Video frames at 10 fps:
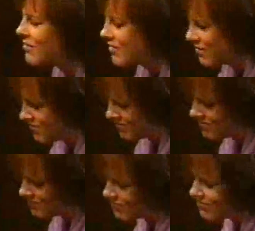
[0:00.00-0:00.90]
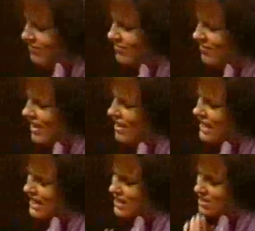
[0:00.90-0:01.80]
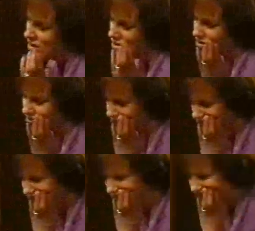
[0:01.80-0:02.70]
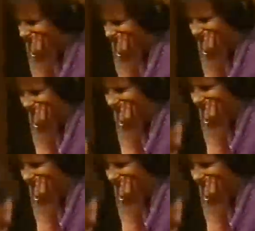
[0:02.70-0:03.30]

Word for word: very personal. Yeah, I guess so. I